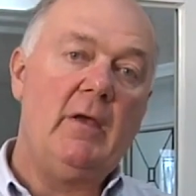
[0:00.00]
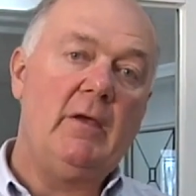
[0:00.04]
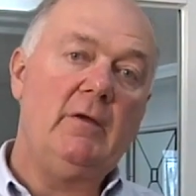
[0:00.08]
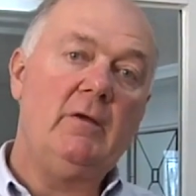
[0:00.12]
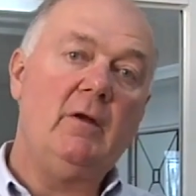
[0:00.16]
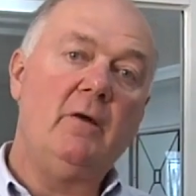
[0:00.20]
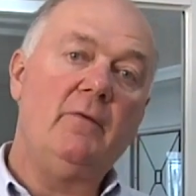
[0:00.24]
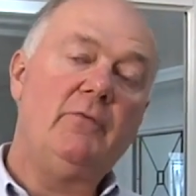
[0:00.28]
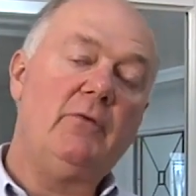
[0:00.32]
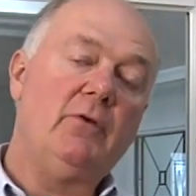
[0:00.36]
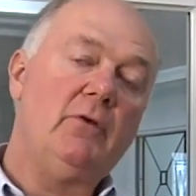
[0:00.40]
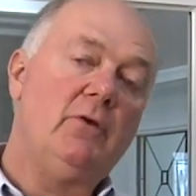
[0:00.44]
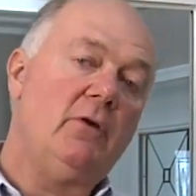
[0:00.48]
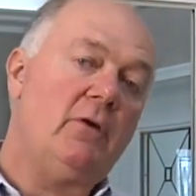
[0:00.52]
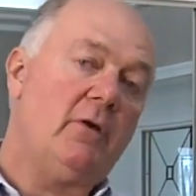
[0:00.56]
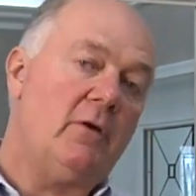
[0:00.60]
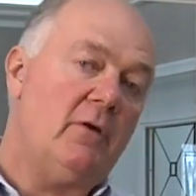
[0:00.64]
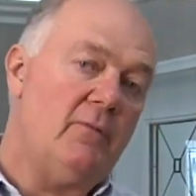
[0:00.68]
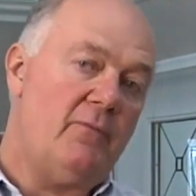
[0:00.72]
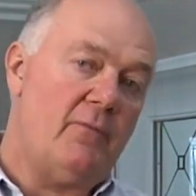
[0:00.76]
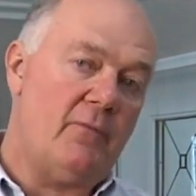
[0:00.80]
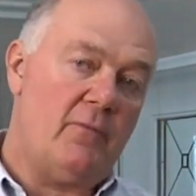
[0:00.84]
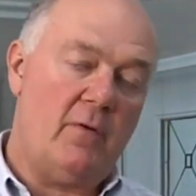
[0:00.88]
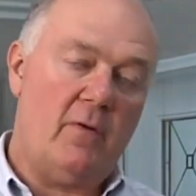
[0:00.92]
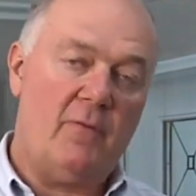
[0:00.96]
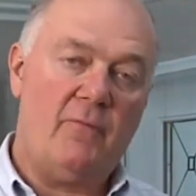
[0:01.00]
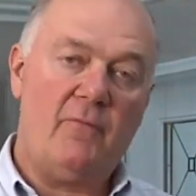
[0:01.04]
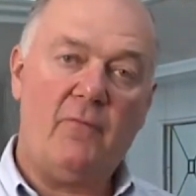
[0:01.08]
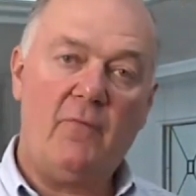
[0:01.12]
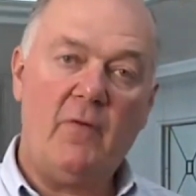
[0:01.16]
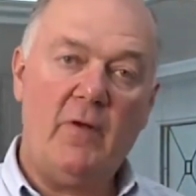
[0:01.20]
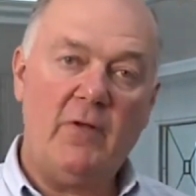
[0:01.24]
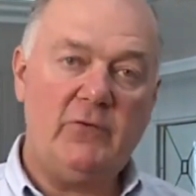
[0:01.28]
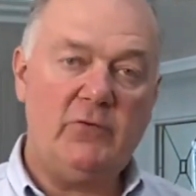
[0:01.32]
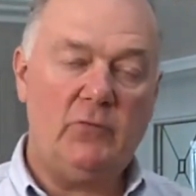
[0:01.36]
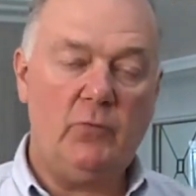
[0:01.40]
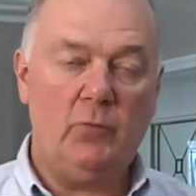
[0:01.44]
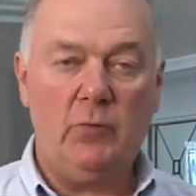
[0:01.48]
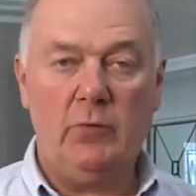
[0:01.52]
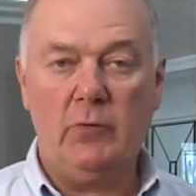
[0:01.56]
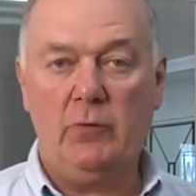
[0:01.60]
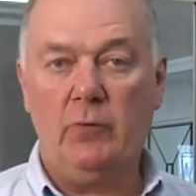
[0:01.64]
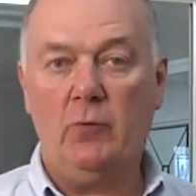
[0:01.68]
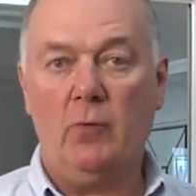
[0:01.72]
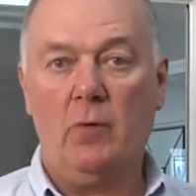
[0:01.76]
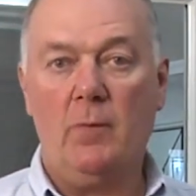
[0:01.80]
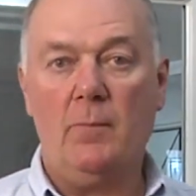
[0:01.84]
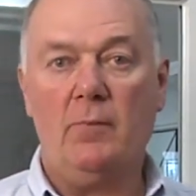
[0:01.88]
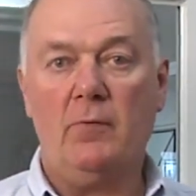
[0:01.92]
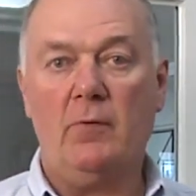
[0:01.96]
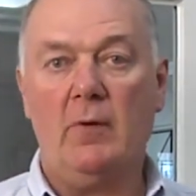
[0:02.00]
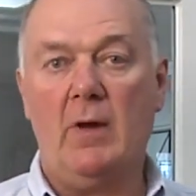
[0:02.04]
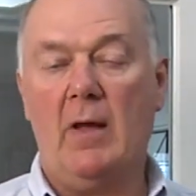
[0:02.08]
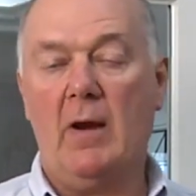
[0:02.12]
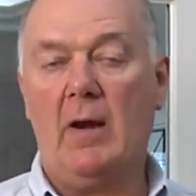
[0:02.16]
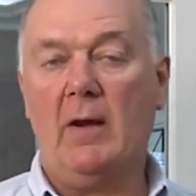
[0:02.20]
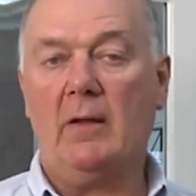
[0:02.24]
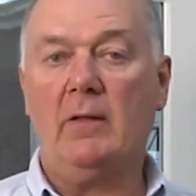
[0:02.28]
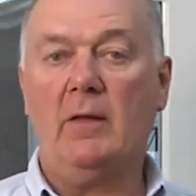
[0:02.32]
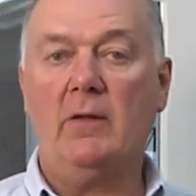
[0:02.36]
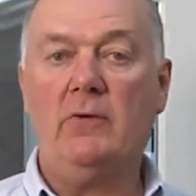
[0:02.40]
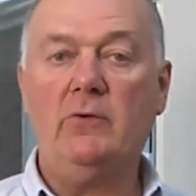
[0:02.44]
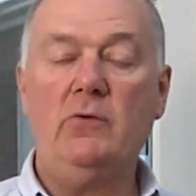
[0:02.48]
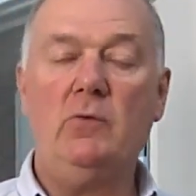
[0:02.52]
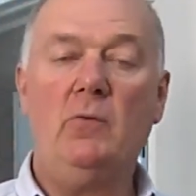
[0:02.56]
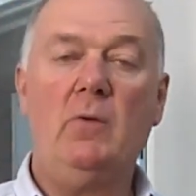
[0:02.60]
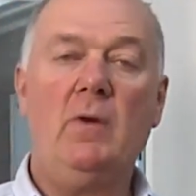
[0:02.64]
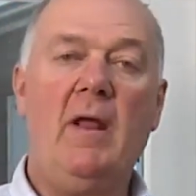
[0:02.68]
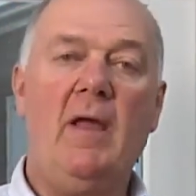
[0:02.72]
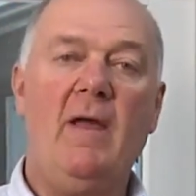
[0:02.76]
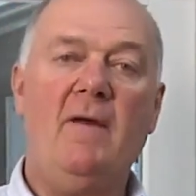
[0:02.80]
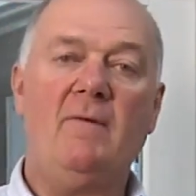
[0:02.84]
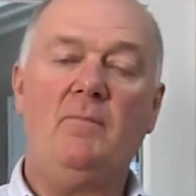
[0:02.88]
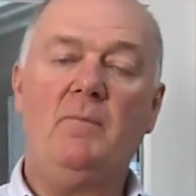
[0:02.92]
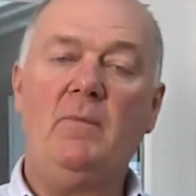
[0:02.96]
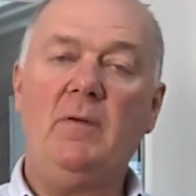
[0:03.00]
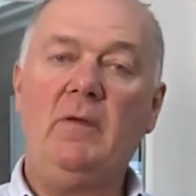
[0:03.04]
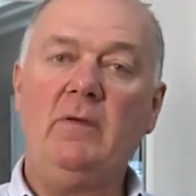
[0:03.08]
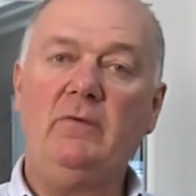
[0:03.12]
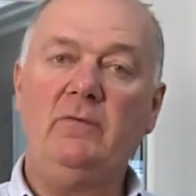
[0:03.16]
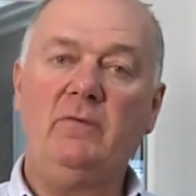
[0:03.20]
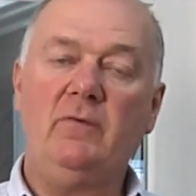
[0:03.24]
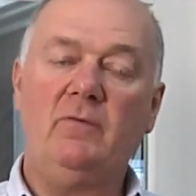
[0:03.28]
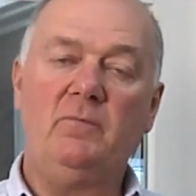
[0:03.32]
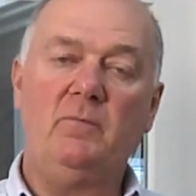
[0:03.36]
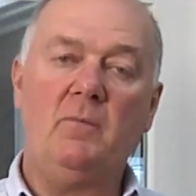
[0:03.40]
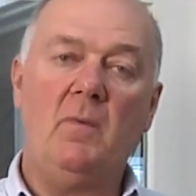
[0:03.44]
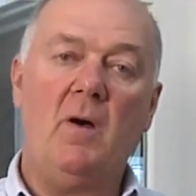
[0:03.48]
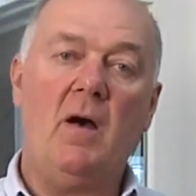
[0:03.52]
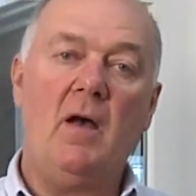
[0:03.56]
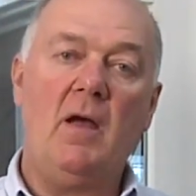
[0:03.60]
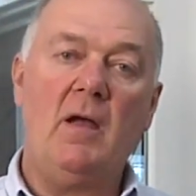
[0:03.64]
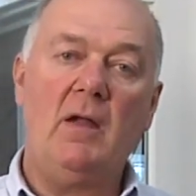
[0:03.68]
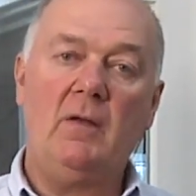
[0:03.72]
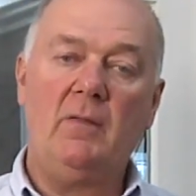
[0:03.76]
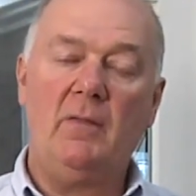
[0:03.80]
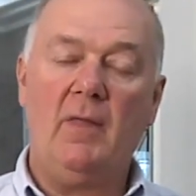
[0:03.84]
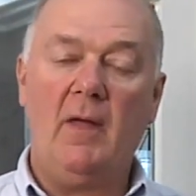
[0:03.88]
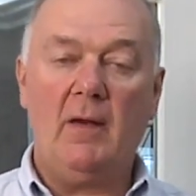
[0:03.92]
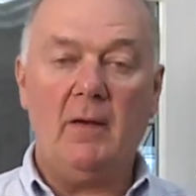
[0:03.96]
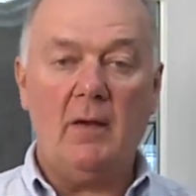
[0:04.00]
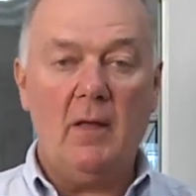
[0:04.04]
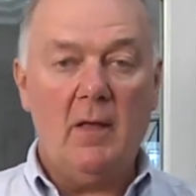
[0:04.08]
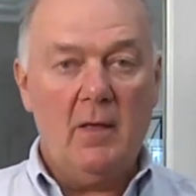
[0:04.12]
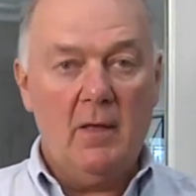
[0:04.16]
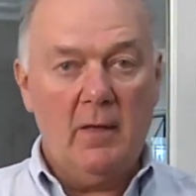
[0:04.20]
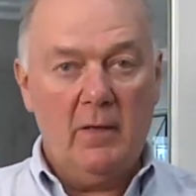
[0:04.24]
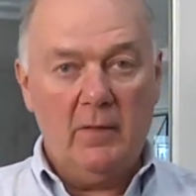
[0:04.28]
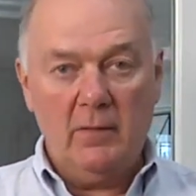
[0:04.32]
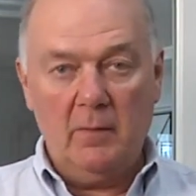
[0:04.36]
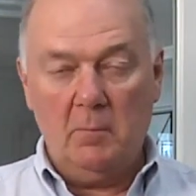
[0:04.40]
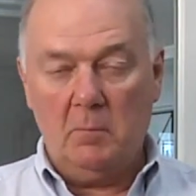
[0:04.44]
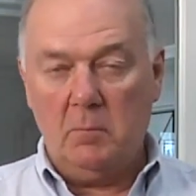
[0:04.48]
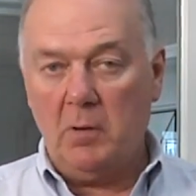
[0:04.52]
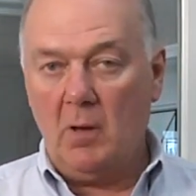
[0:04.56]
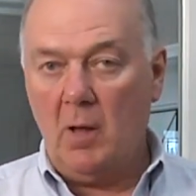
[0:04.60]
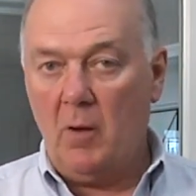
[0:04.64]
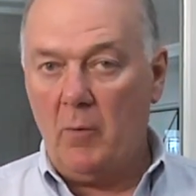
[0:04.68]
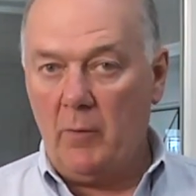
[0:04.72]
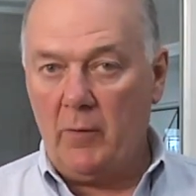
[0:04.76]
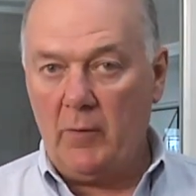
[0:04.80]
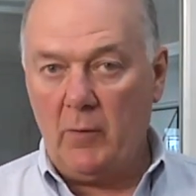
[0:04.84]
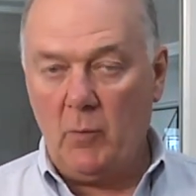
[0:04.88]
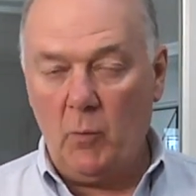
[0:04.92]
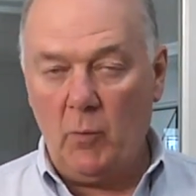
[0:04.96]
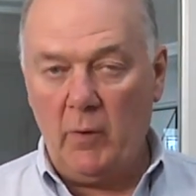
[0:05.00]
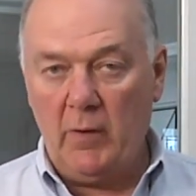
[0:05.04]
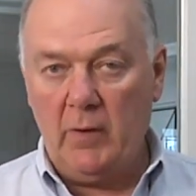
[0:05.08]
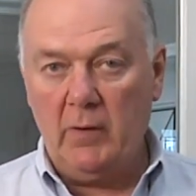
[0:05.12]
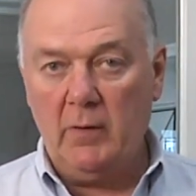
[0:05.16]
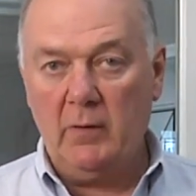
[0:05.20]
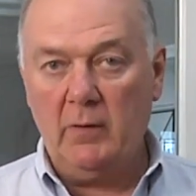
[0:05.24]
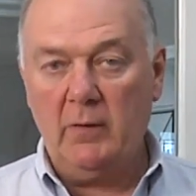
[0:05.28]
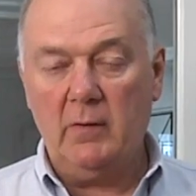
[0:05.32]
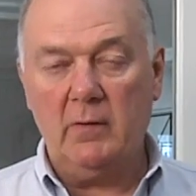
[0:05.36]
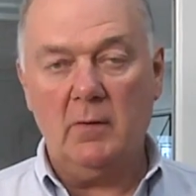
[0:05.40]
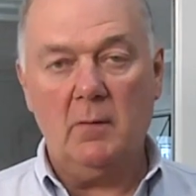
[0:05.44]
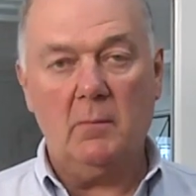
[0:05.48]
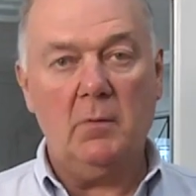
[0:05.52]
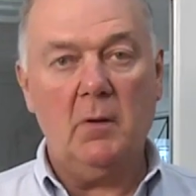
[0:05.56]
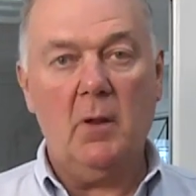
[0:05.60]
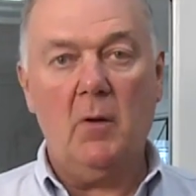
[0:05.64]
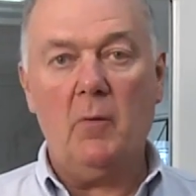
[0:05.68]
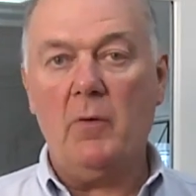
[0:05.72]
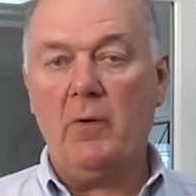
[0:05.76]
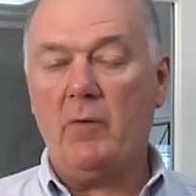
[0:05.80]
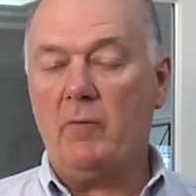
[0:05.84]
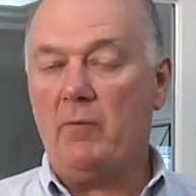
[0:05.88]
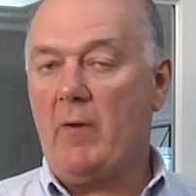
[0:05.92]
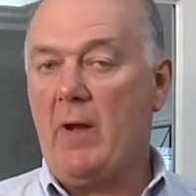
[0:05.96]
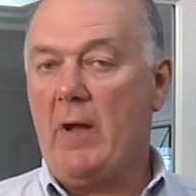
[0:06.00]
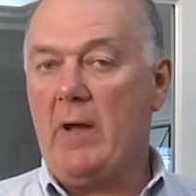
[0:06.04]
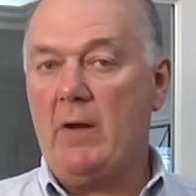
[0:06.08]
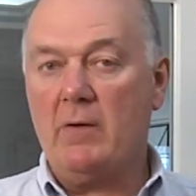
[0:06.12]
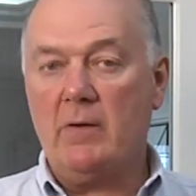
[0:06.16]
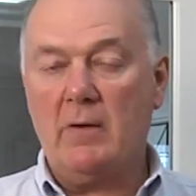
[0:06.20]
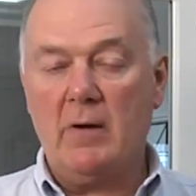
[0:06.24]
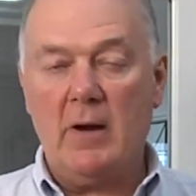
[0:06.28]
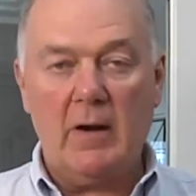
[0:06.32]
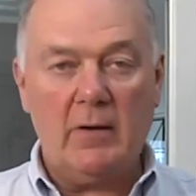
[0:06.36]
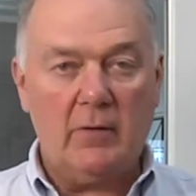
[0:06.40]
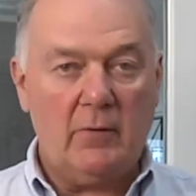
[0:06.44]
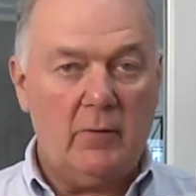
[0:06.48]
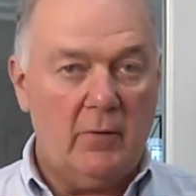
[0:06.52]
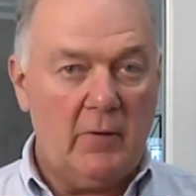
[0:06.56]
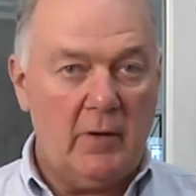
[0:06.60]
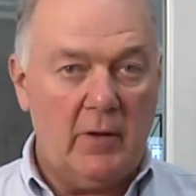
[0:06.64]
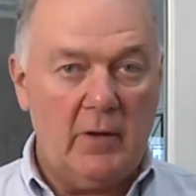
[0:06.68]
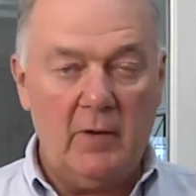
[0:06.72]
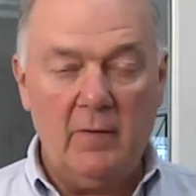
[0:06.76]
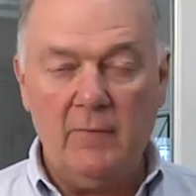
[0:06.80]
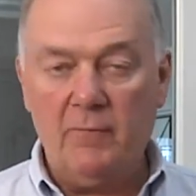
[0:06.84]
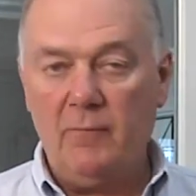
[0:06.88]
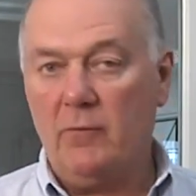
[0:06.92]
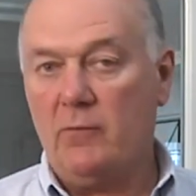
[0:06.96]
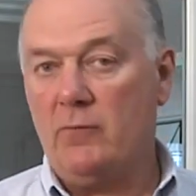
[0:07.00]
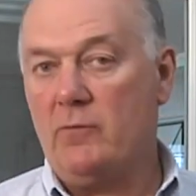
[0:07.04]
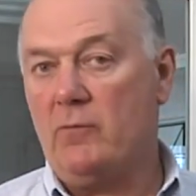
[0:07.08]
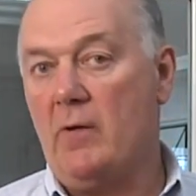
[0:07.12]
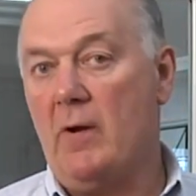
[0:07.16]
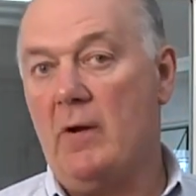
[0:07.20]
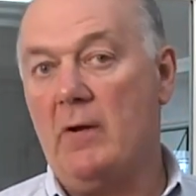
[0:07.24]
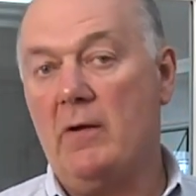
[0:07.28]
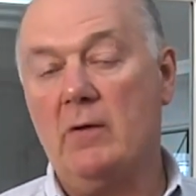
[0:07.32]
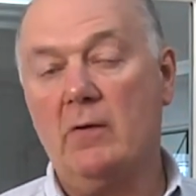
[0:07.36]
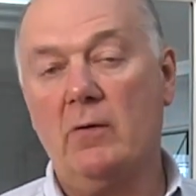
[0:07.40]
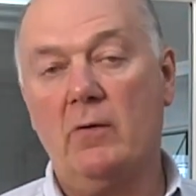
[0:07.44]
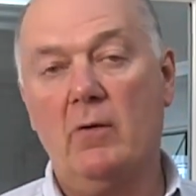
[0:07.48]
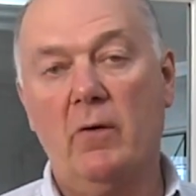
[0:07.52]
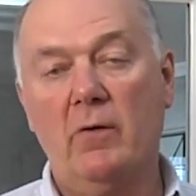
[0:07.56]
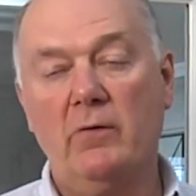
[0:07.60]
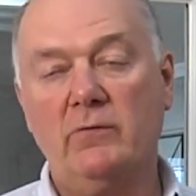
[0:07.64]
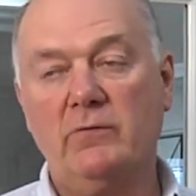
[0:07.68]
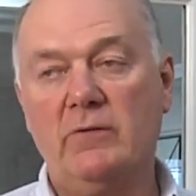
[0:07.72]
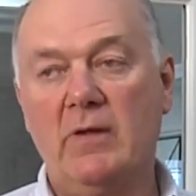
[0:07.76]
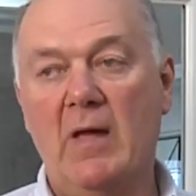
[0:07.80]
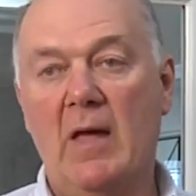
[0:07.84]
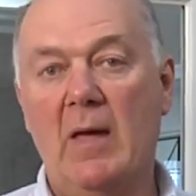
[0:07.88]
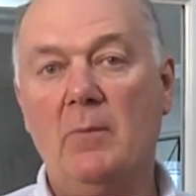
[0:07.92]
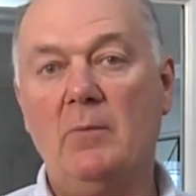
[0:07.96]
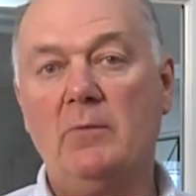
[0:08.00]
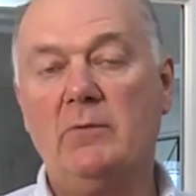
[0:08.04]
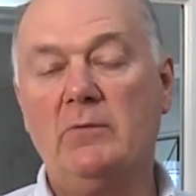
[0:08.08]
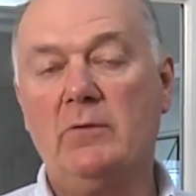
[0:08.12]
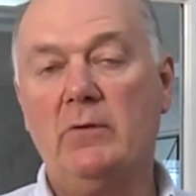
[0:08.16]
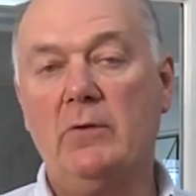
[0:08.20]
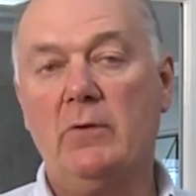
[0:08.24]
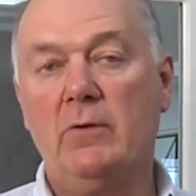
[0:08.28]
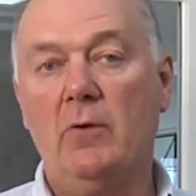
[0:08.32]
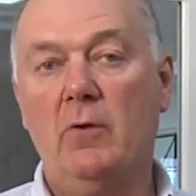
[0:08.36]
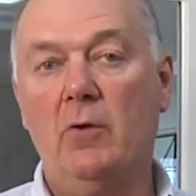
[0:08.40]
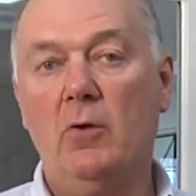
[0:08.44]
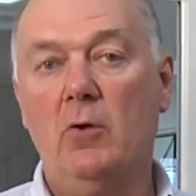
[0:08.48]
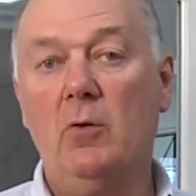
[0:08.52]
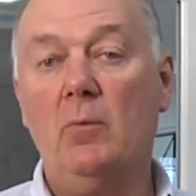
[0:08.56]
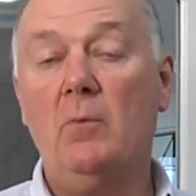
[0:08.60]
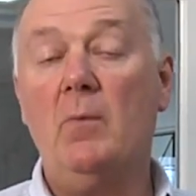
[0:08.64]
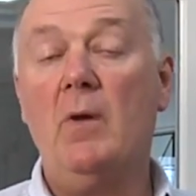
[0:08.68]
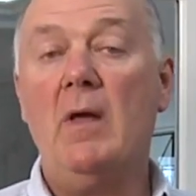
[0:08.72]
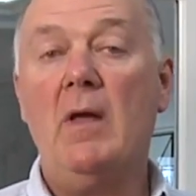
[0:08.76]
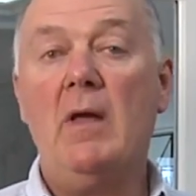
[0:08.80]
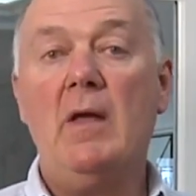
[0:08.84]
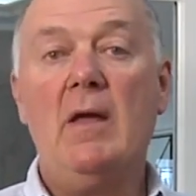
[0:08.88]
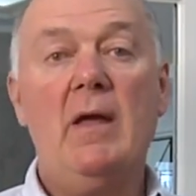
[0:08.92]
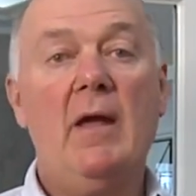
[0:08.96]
You know, if you're looking for a Frenchwood door product and you want to have peace of mind that the blowing wind and the blowing rain are not going to infiltrate it and cause damage to your home,